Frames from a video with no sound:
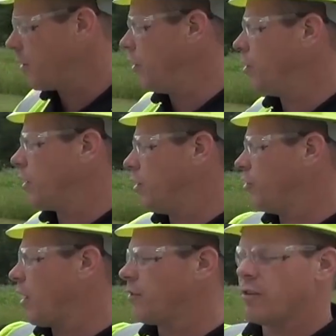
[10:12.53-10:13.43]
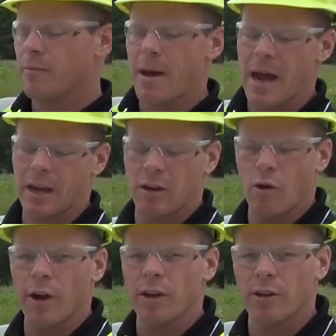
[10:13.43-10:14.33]
then you can adjust it back in the
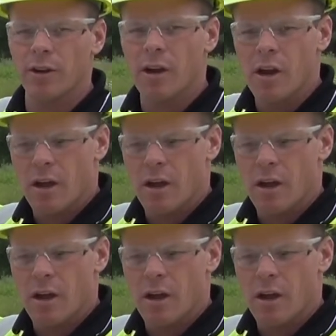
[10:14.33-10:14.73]
oiler